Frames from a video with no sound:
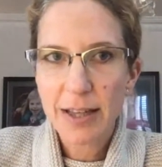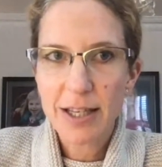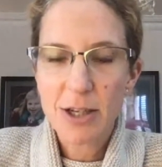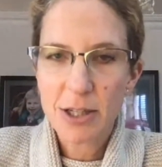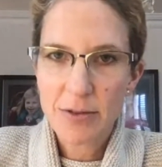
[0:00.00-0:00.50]

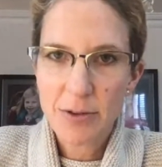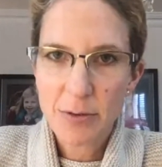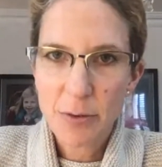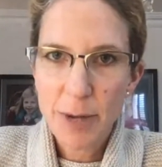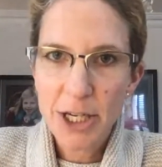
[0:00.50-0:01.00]
There's lots of
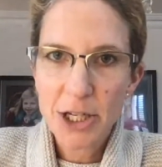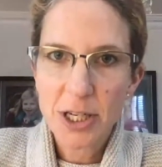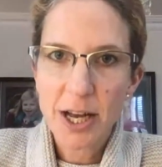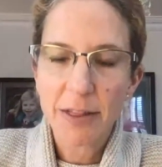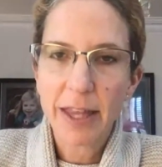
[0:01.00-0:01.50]
information
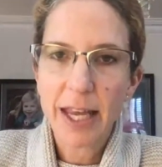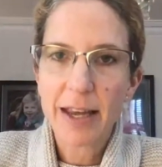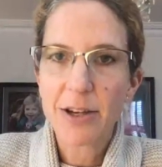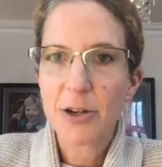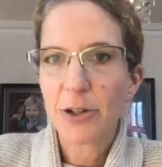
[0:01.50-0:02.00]
out there
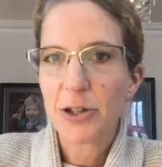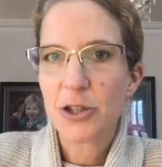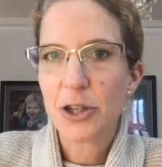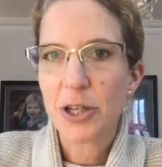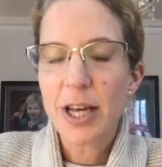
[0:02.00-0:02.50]
and you're not
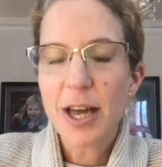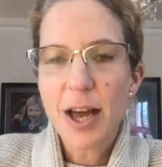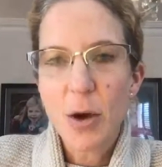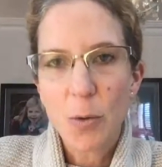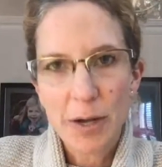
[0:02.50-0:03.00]
sure
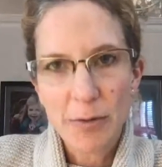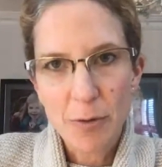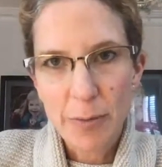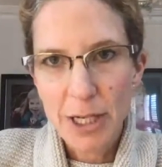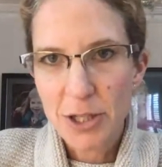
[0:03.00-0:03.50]
what
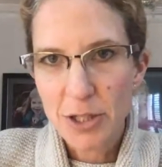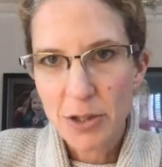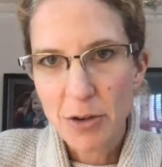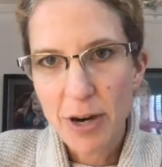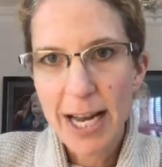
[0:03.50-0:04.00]
information is
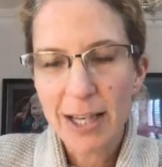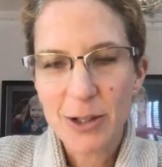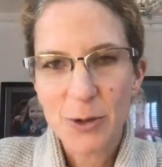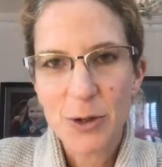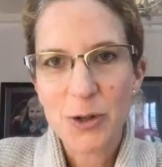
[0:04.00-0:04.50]
correct
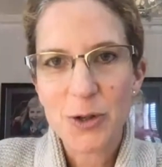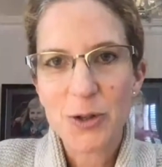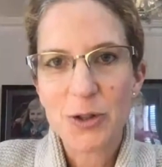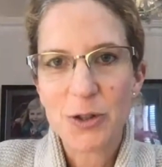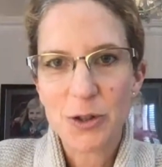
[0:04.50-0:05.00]
or who
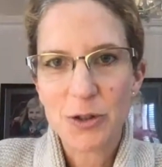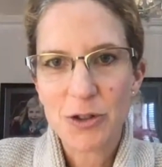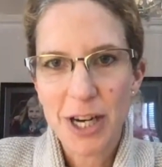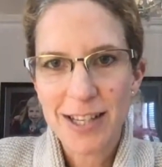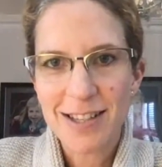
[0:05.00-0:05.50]
to
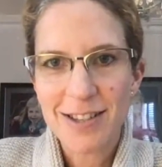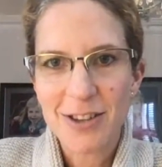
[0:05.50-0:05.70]
trust.